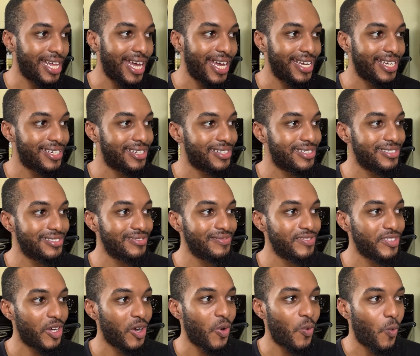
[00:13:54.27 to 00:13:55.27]
like
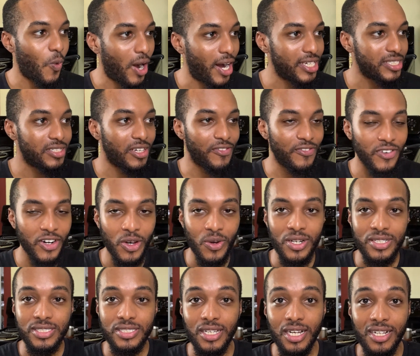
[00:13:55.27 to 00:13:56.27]
your water,
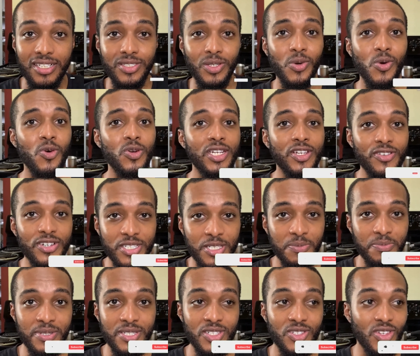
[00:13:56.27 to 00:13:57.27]
flour, salt only
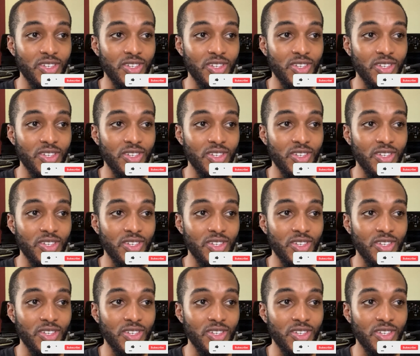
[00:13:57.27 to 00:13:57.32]
recipe.